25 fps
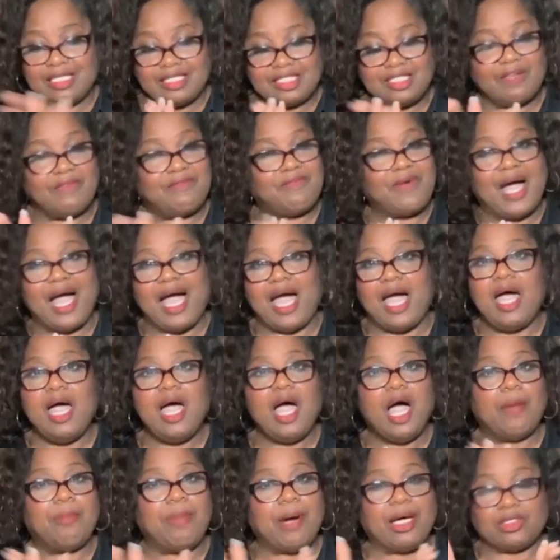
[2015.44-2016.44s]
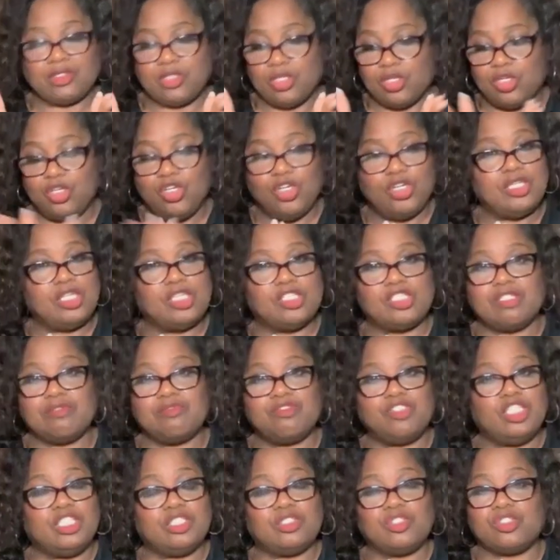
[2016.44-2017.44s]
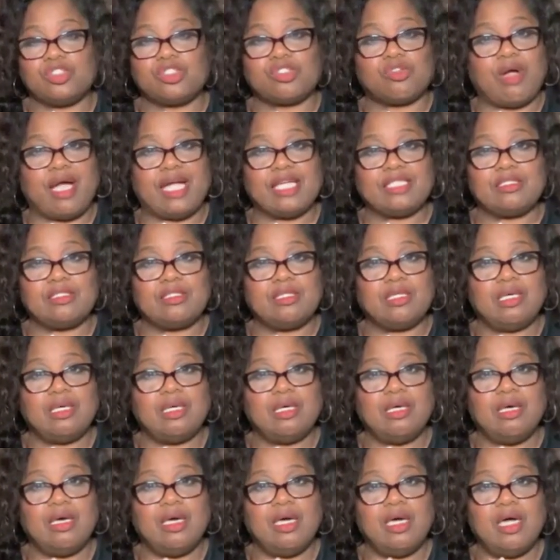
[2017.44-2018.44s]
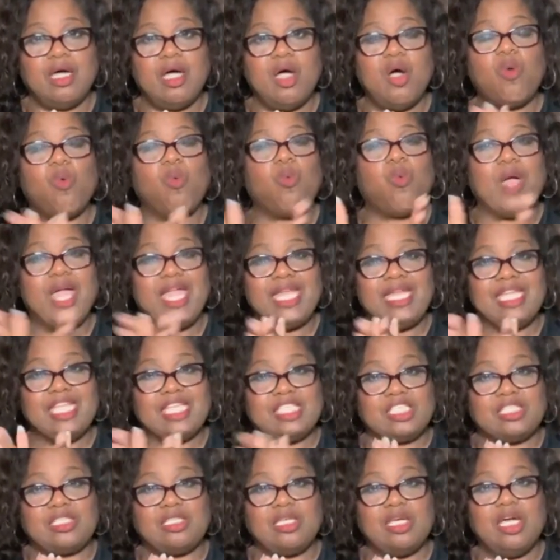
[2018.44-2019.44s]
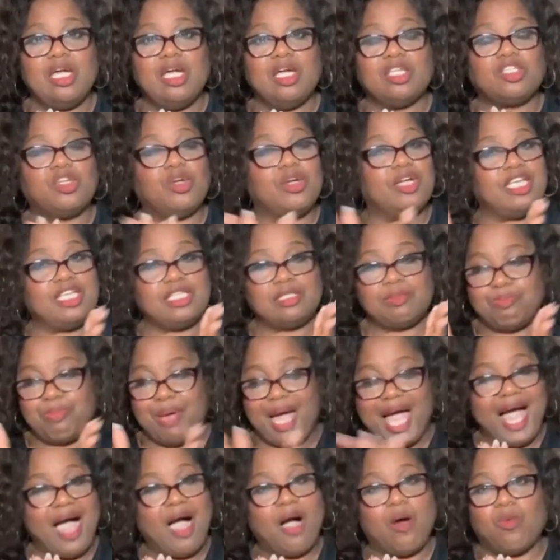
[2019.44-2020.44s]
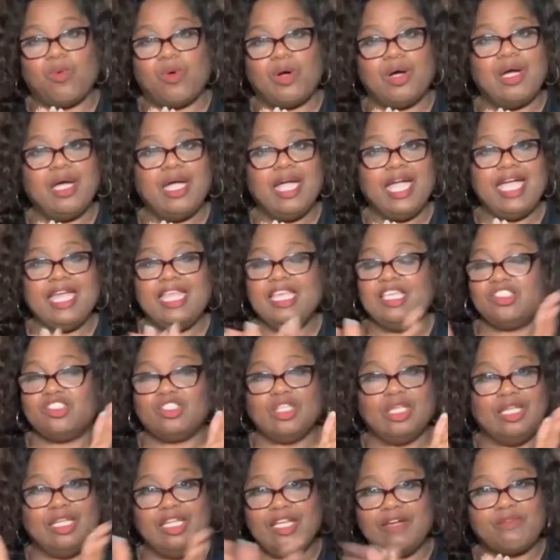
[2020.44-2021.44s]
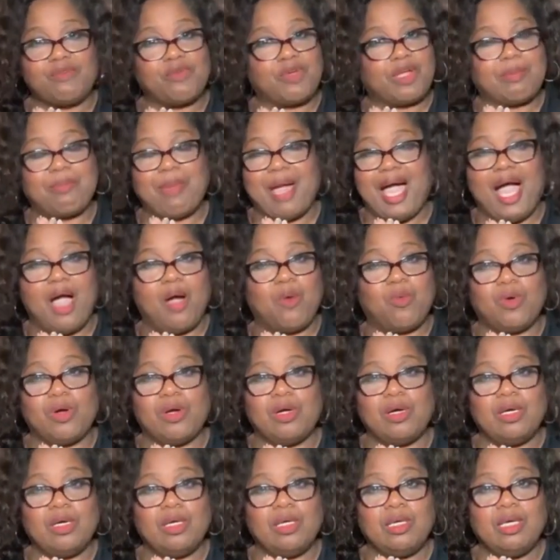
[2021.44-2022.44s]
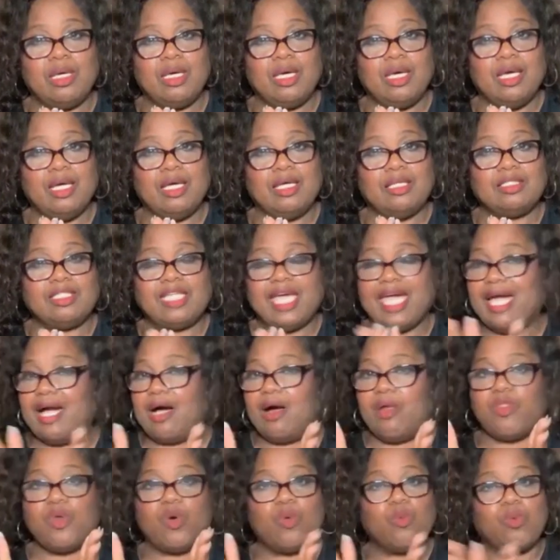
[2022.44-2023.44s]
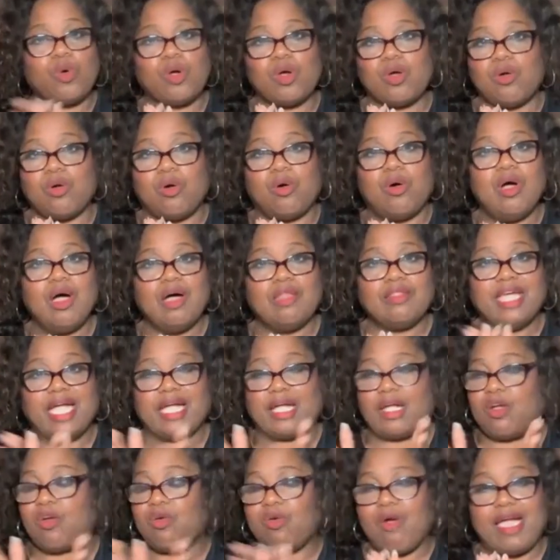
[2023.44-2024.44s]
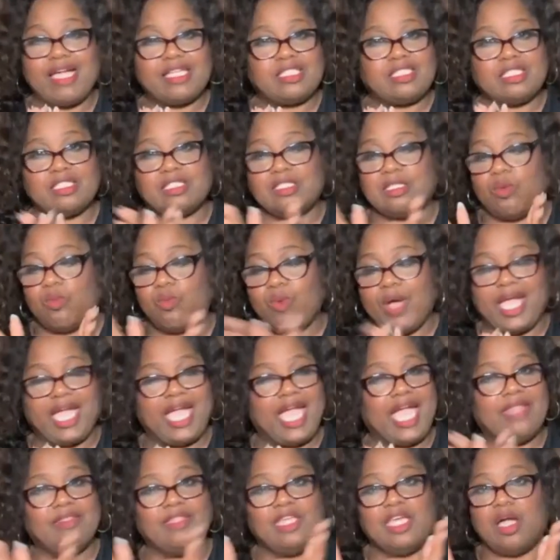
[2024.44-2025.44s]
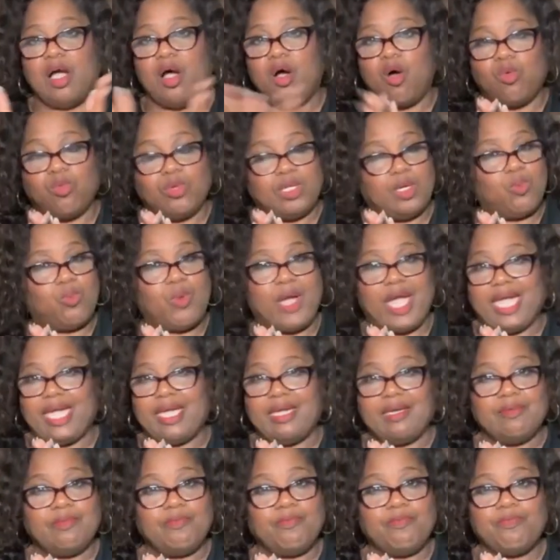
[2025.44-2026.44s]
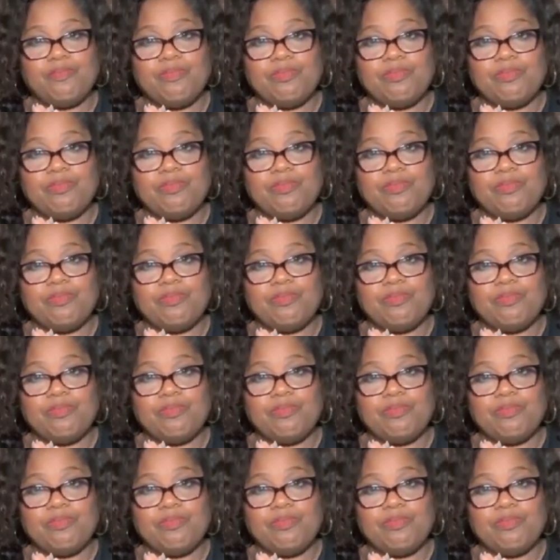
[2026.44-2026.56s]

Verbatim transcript: Testify about the goodness of Jesus Christ. Witness to his power and his delivery power. Tell the world that Christ is the way and the only way,